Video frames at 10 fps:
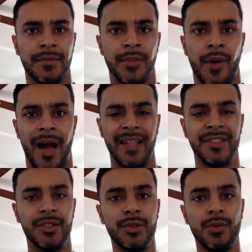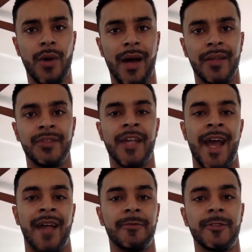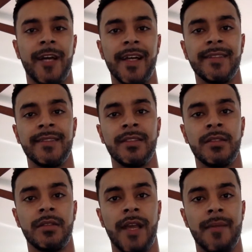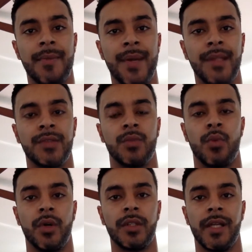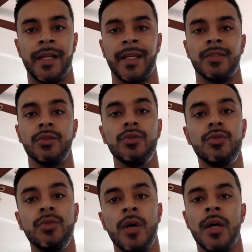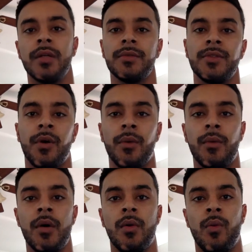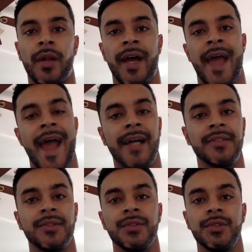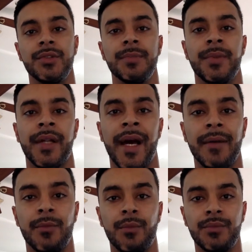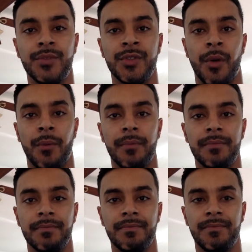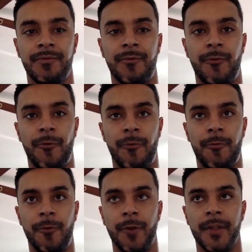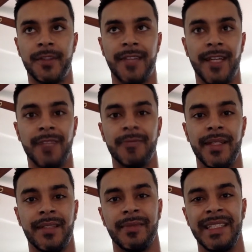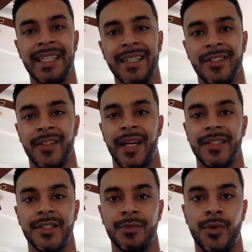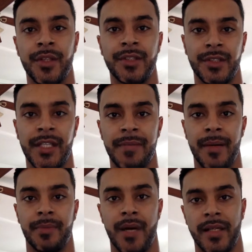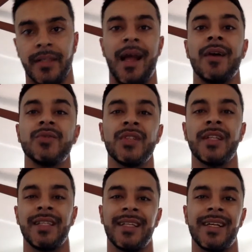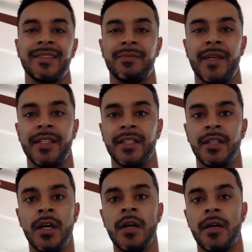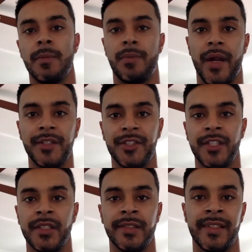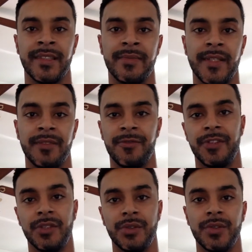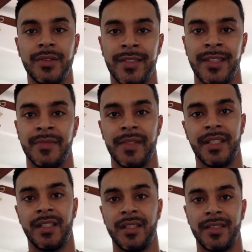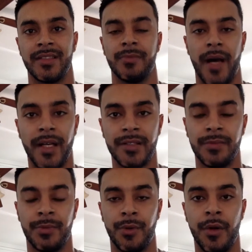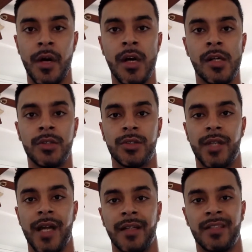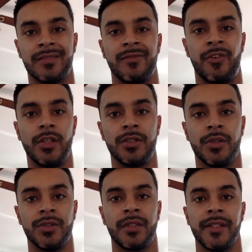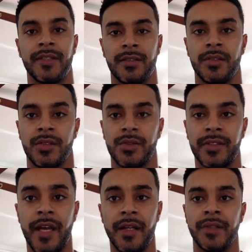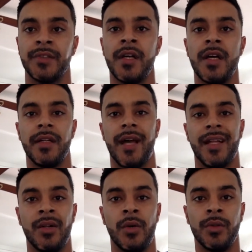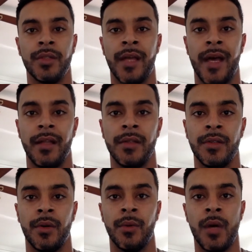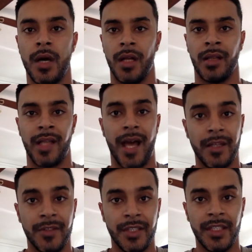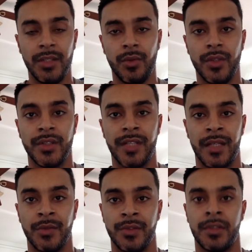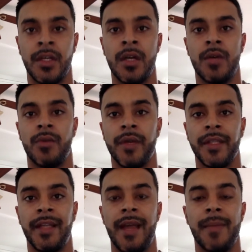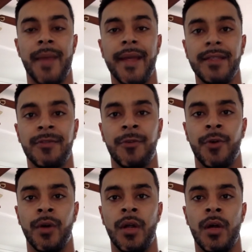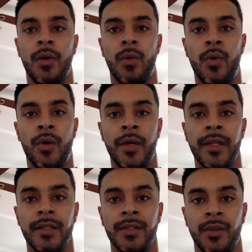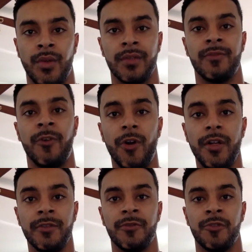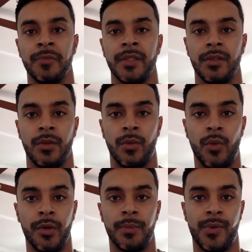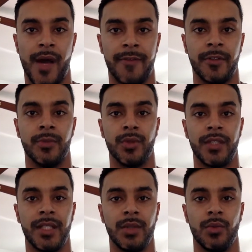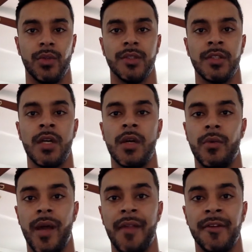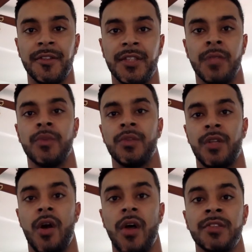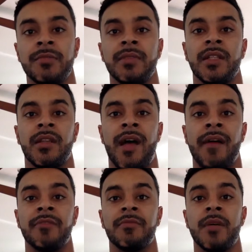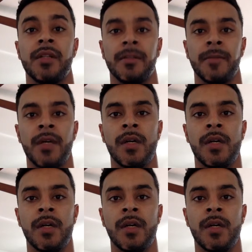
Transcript: knew how the advertising campaigns worked, and I knew what I had to do, but you know for the sake of being a beginner, I just wanted to get my product out there and get as many impressions and as many views and as many clicks as possible to kind of convert those clicks into sales, not knowing that, a lot of the keywords I was running campaigns for weren't, converting for me or weren't profitable keywords. Rather, they were costing me a lot of money.